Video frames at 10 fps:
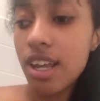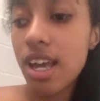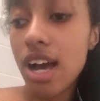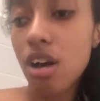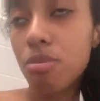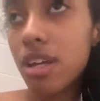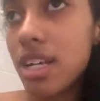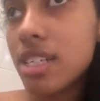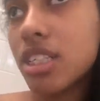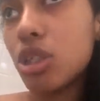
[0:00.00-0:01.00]
I hope you guys
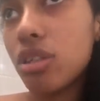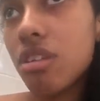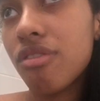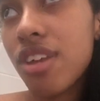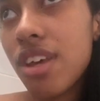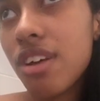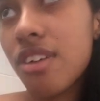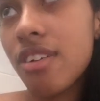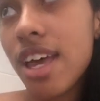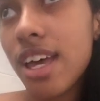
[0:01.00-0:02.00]
enjoyed this video,
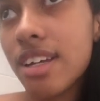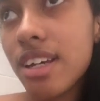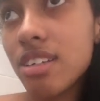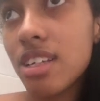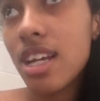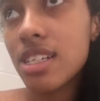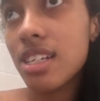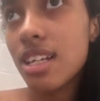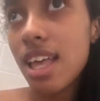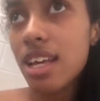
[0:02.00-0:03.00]
and I'll see you guys in the
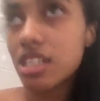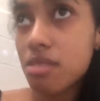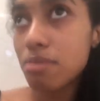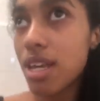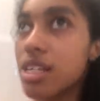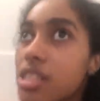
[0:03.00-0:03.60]
next. Peace.